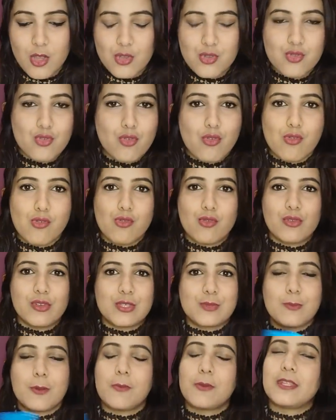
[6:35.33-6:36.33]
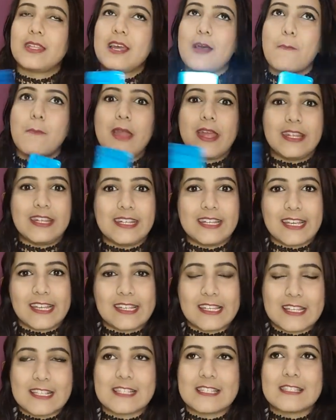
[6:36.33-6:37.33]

So it may be there are many techniques.